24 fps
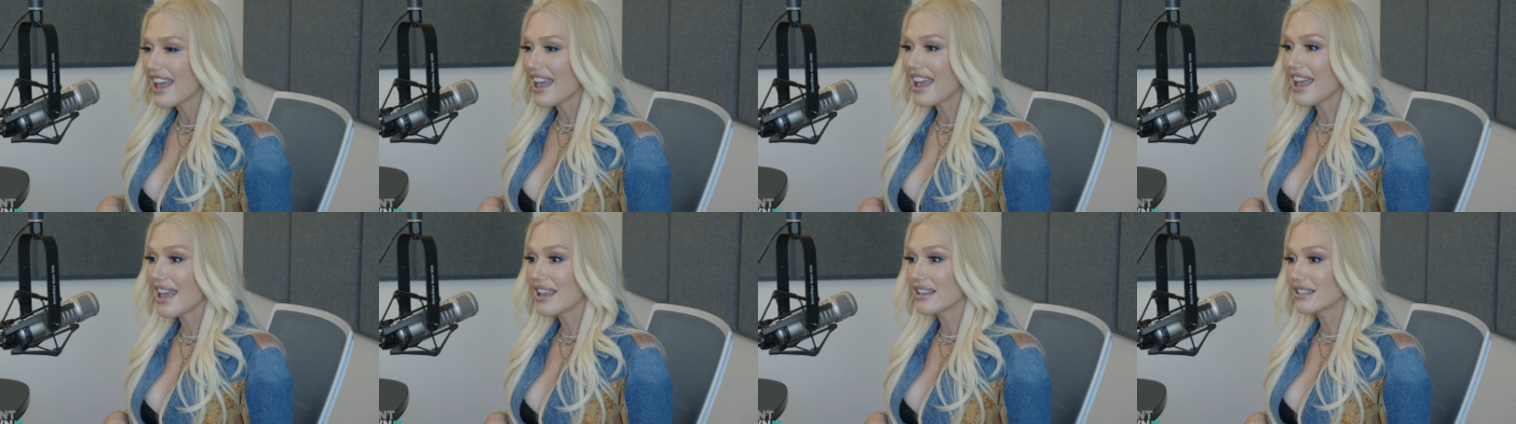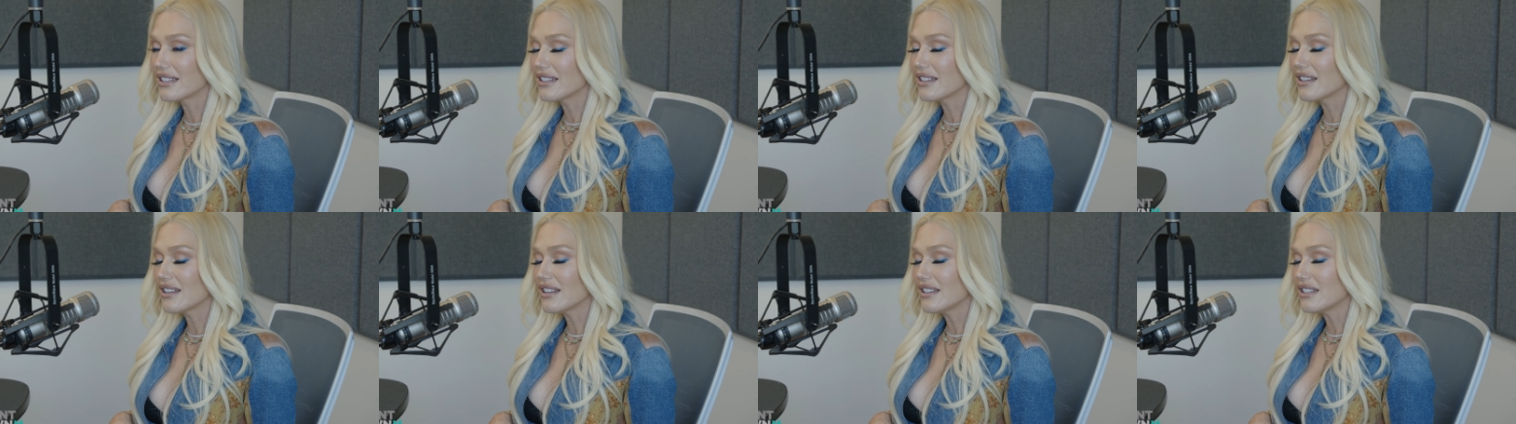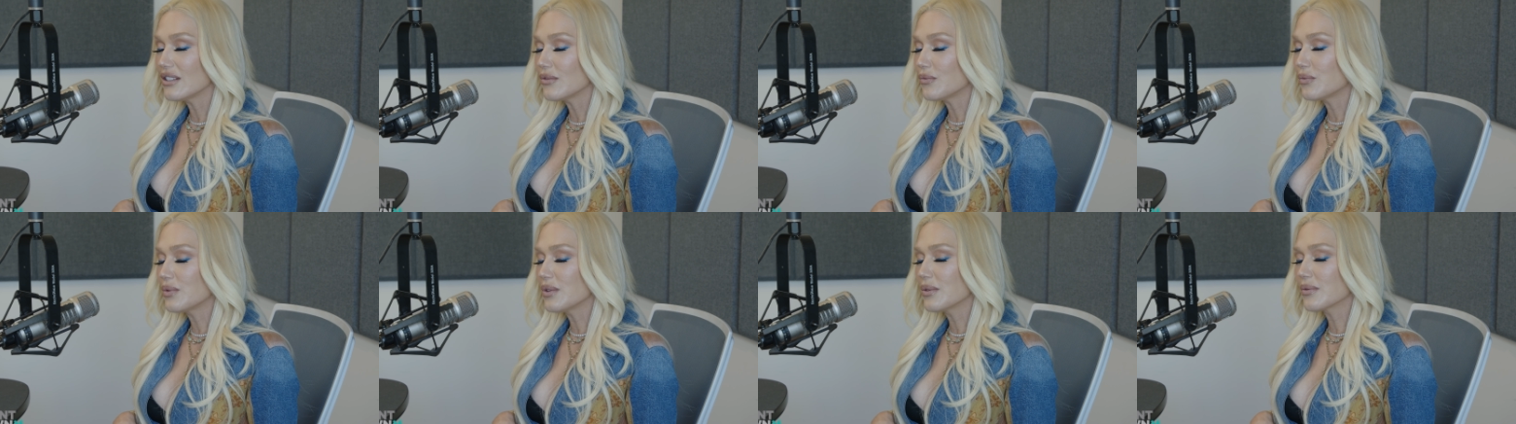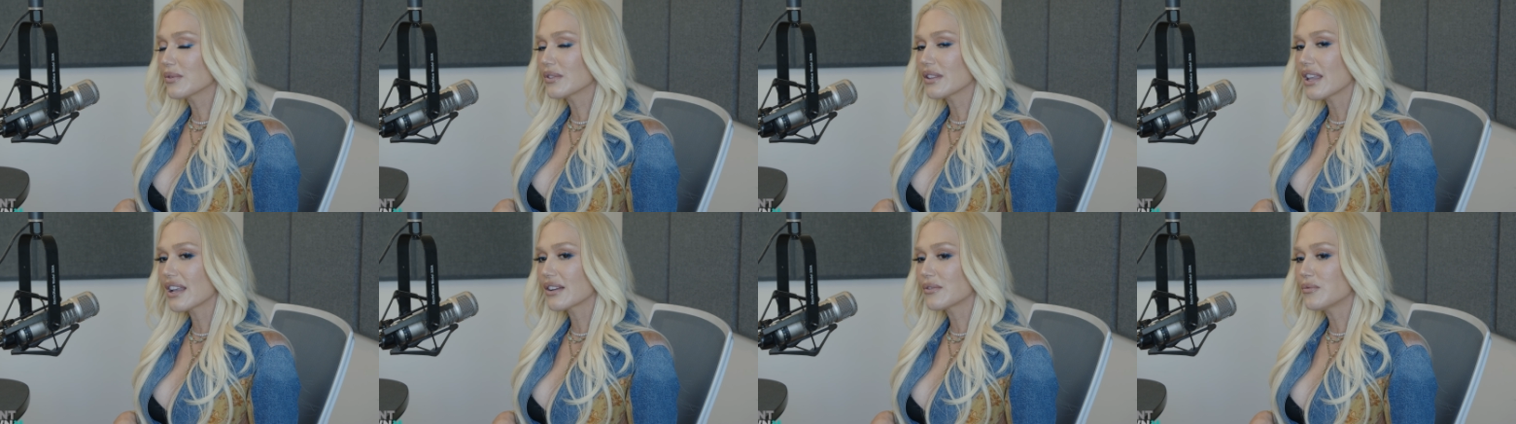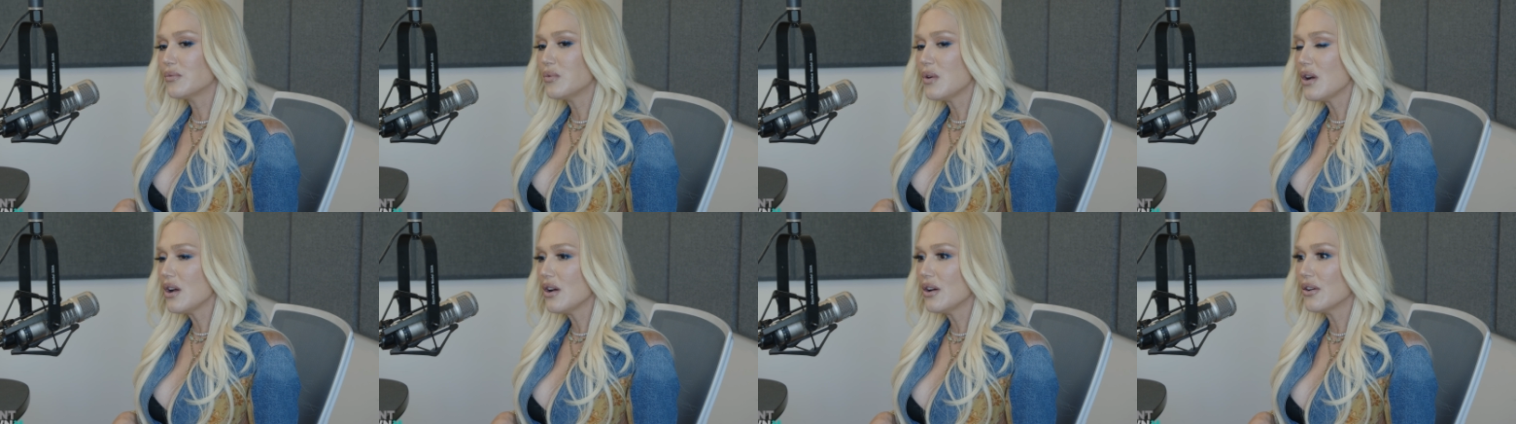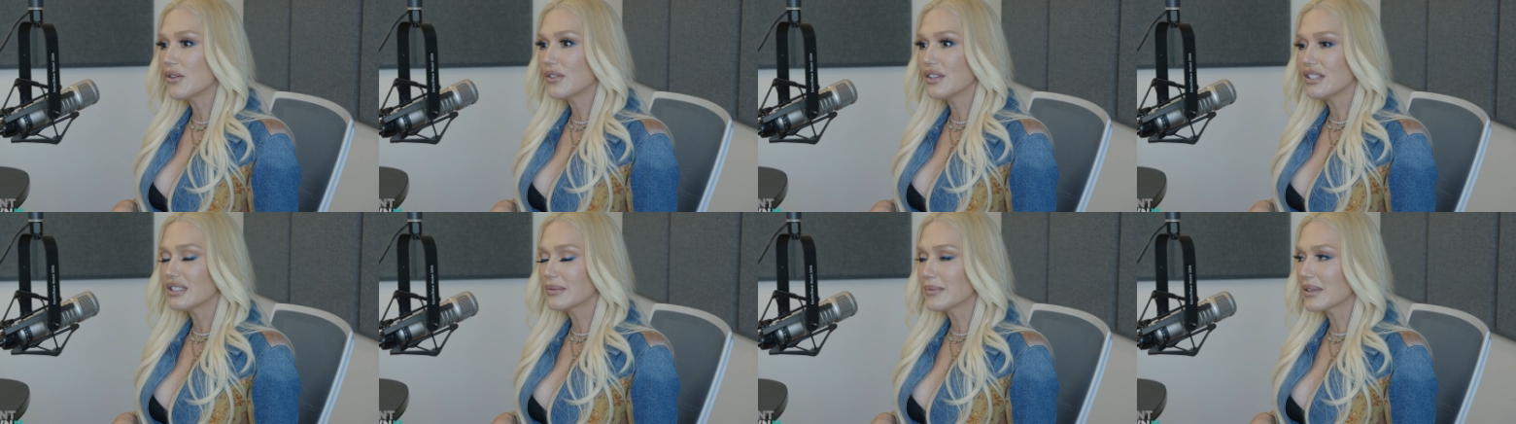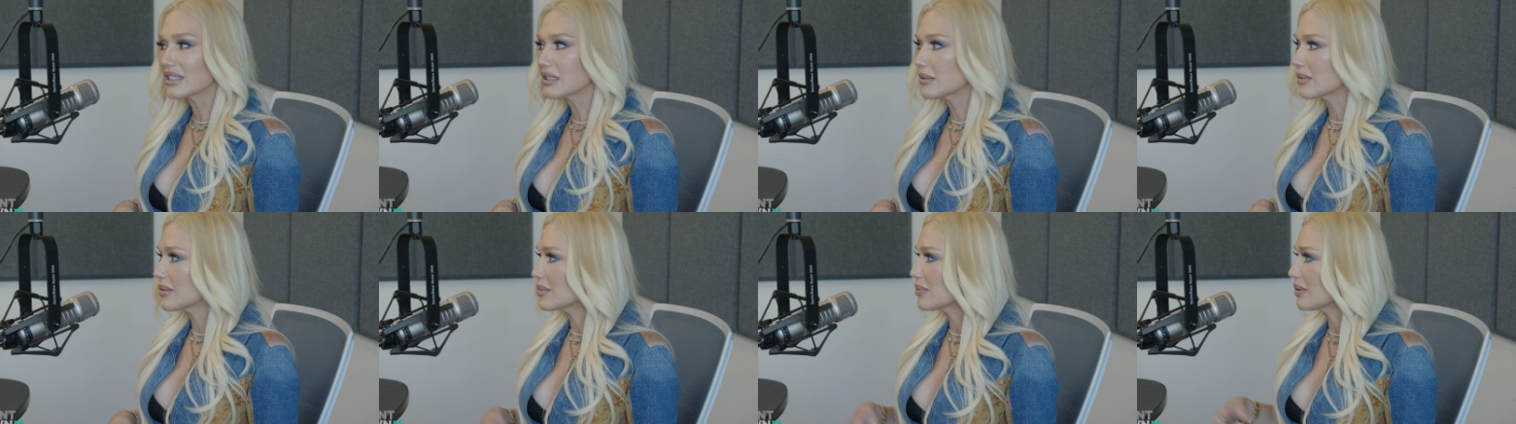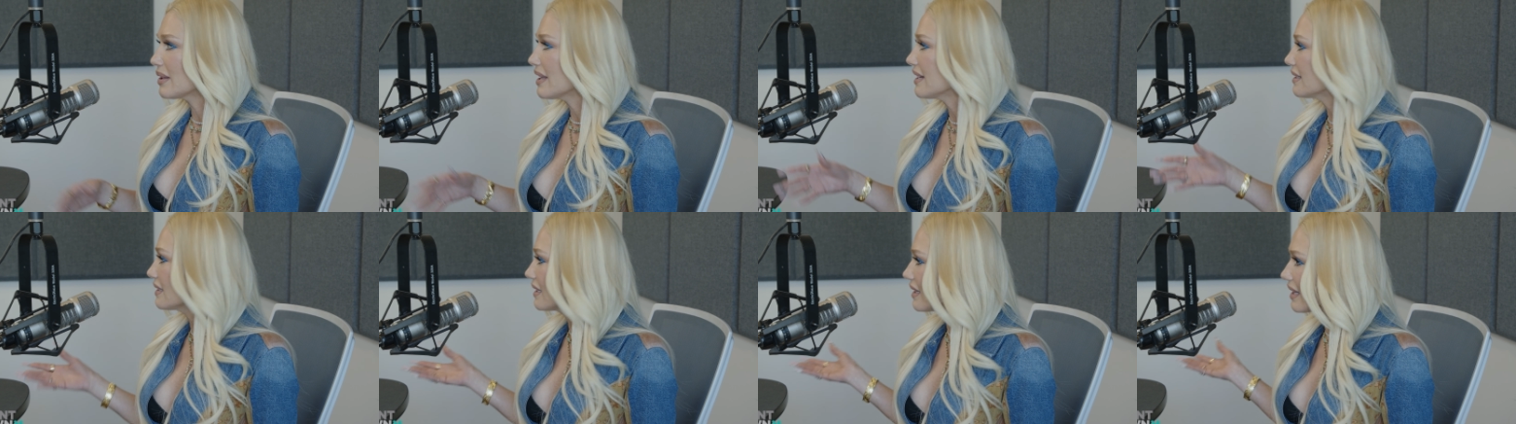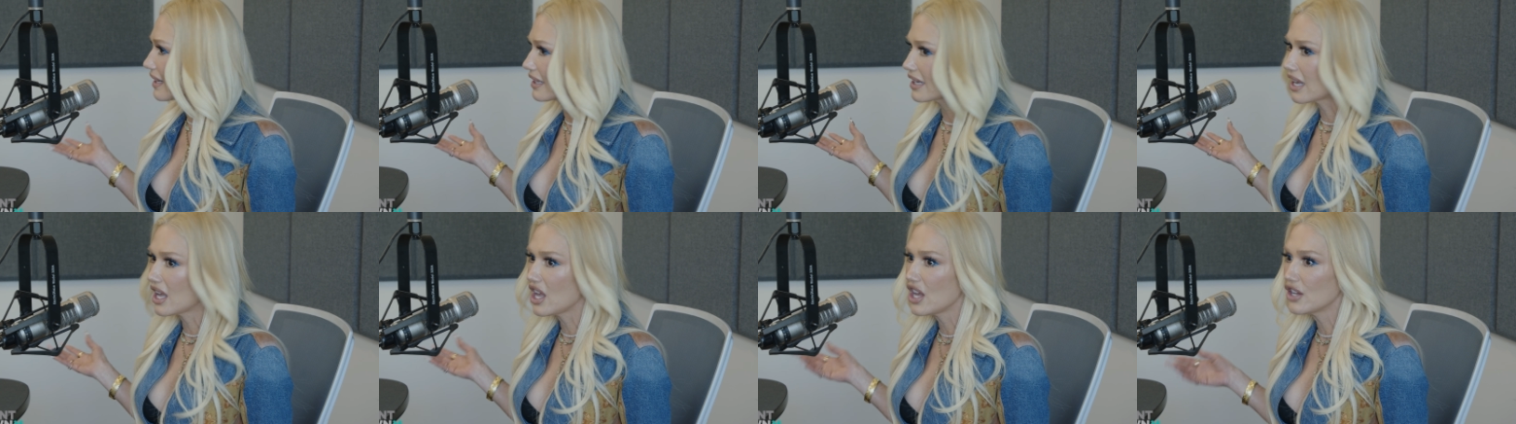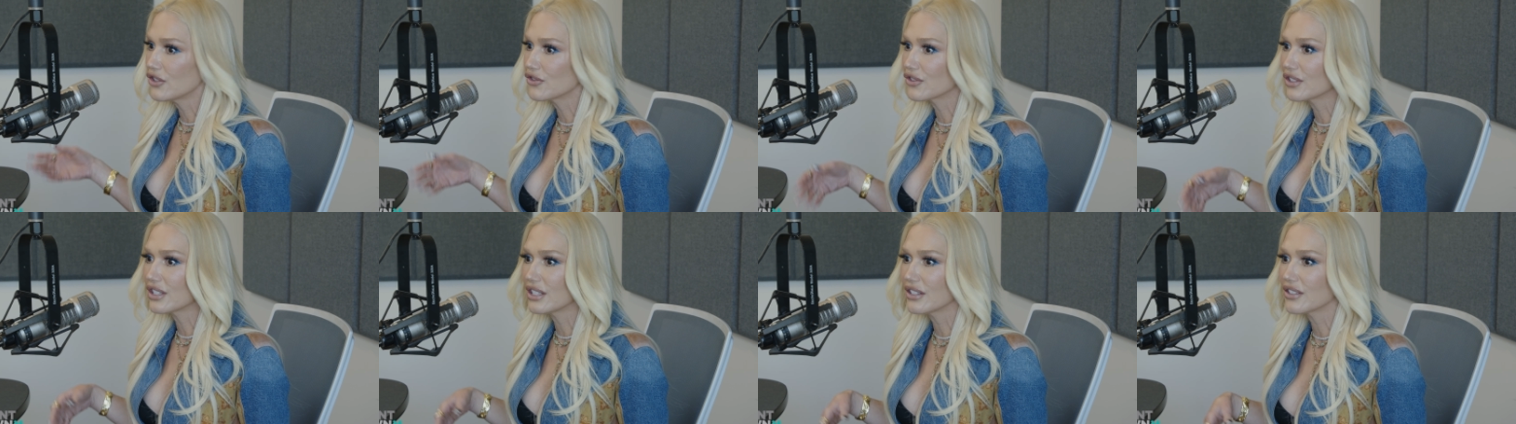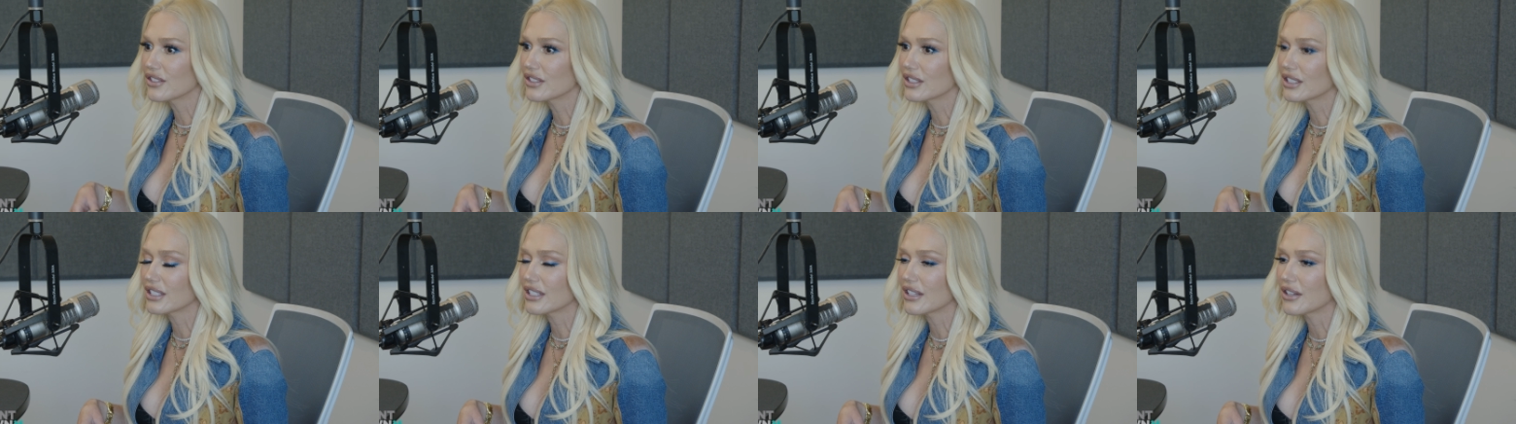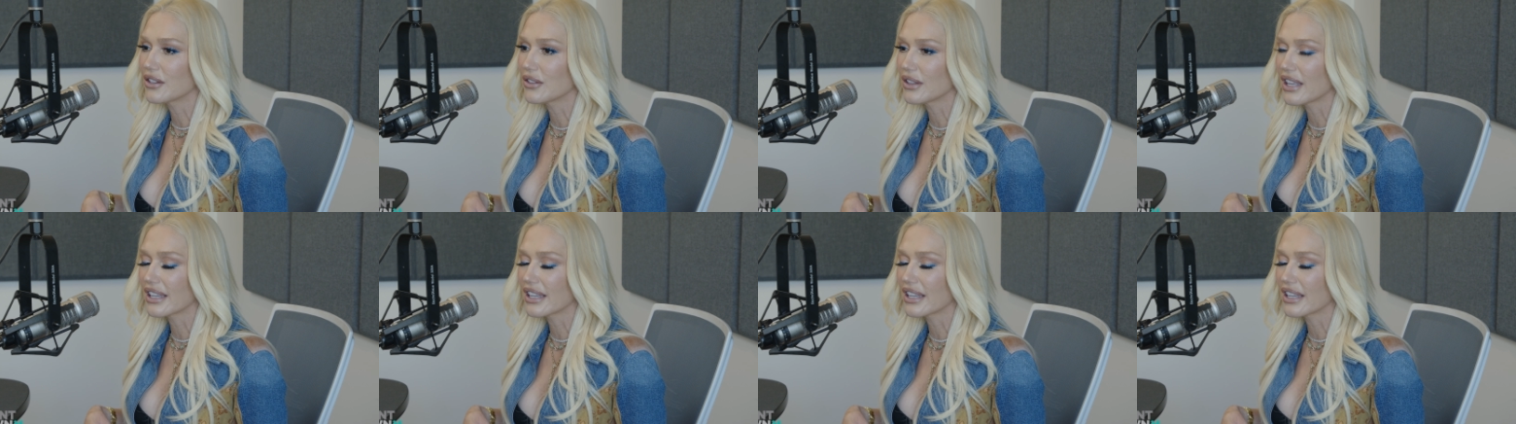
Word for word: And we were like, whoa, these must have been planted like 100 years ago.